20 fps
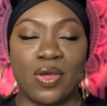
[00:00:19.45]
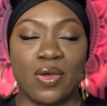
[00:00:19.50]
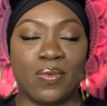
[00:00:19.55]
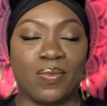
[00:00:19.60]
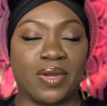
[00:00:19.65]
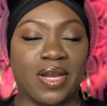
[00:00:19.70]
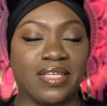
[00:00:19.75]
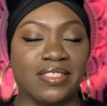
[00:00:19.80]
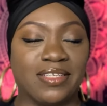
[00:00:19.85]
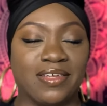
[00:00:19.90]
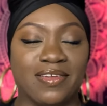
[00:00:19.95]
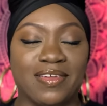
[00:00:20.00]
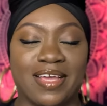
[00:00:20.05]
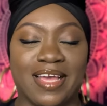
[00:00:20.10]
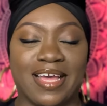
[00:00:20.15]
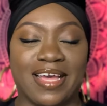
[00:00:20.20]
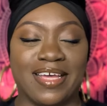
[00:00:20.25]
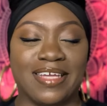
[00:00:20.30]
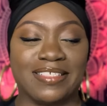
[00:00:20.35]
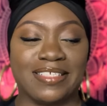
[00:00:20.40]
When I tell you
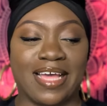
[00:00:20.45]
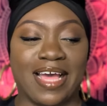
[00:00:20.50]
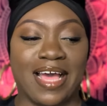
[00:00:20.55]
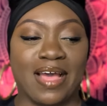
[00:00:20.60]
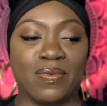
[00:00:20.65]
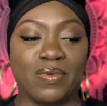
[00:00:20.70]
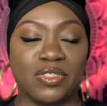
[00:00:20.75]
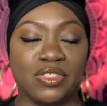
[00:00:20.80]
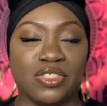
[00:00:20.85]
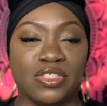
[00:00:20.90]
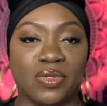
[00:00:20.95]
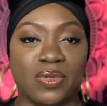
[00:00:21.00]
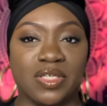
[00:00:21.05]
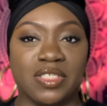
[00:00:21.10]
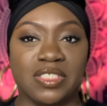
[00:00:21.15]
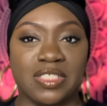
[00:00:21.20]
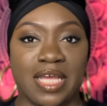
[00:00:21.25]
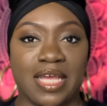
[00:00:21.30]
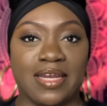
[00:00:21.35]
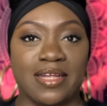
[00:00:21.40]
guys, I was so
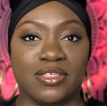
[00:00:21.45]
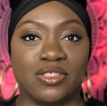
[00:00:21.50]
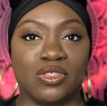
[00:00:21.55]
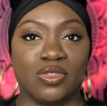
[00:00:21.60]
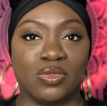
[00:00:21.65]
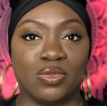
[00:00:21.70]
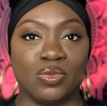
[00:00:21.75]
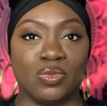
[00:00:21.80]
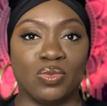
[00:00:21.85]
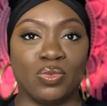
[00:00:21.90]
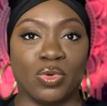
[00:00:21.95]
excited to